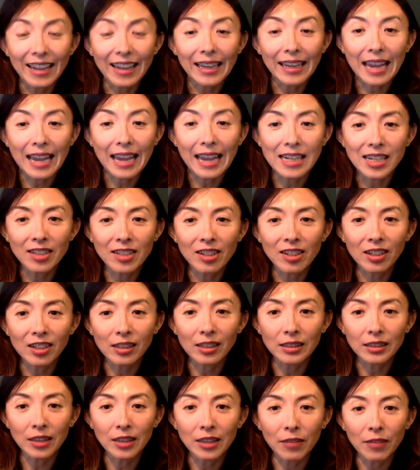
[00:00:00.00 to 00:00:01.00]
right, catching into the
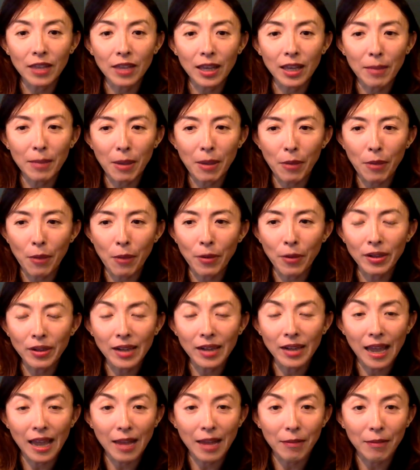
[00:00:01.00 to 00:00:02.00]
currency of thinking about one word a
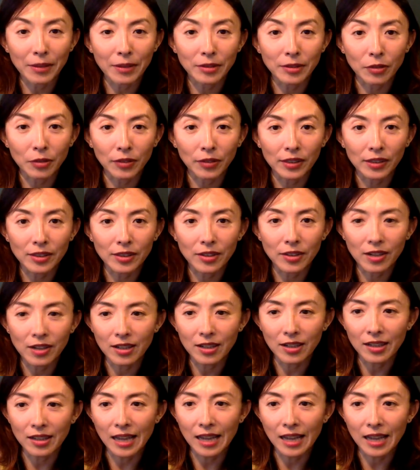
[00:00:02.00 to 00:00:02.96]
day with Sophie. See you another day.